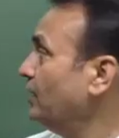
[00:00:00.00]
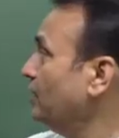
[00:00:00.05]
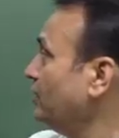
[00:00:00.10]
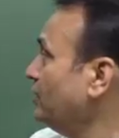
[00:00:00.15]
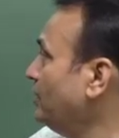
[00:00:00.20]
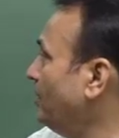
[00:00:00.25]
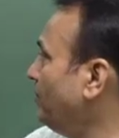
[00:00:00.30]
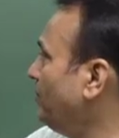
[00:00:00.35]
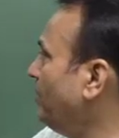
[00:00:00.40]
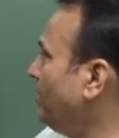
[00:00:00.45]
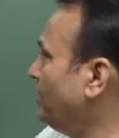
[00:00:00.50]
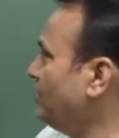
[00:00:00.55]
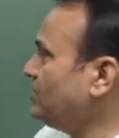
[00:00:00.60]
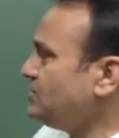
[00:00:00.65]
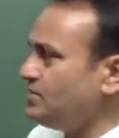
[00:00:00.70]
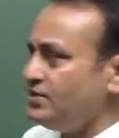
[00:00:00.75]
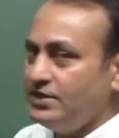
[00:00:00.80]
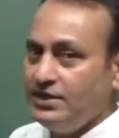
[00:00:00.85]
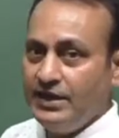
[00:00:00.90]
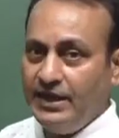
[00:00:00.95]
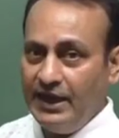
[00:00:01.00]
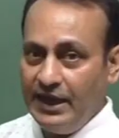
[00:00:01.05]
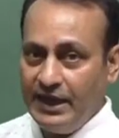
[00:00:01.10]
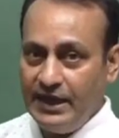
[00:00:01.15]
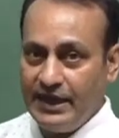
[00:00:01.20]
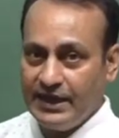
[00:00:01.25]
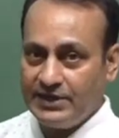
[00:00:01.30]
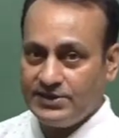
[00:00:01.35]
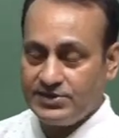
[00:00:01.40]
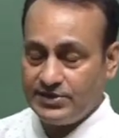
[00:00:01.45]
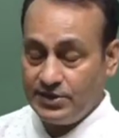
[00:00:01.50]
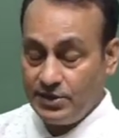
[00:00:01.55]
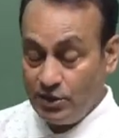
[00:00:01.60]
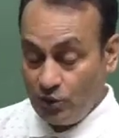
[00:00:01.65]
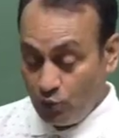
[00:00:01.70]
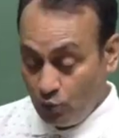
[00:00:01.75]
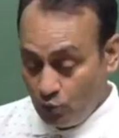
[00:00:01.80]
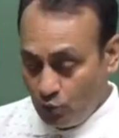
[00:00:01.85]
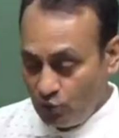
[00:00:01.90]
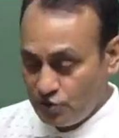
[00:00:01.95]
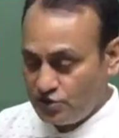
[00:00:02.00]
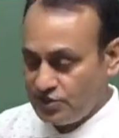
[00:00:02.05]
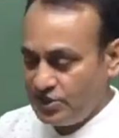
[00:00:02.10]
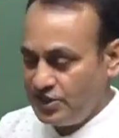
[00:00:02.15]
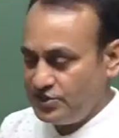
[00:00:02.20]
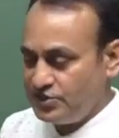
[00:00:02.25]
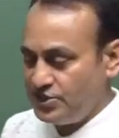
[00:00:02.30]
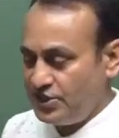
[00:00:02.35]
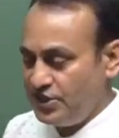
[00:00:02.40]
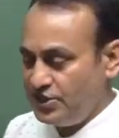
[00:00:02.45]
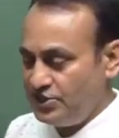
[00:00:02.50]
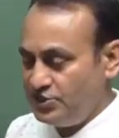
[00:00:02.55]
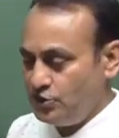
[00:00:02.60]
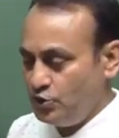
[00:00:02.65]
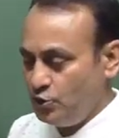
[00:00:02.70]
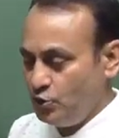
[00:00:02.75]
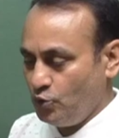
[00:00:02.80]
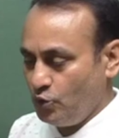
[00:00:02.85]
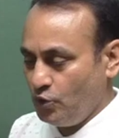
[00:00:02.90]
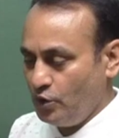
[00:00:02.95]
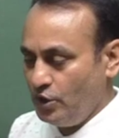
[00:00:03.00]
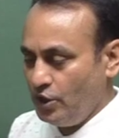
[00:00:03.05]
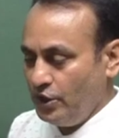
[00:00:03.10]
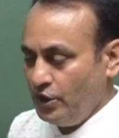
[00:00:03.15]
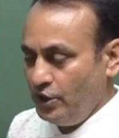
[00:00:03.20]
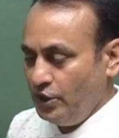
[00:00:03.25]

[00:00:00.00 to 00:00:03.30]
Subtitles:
Number is x. Question says you,